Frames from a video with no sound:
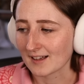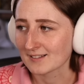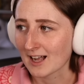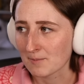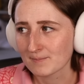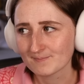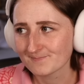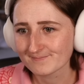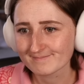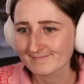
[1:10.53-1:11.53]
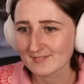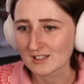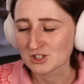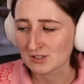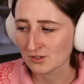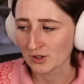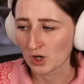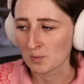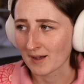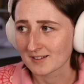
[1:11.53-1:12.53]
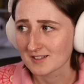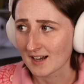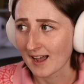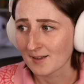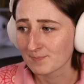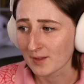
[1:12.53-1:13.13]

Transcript: Snap, she doesn't look her best today.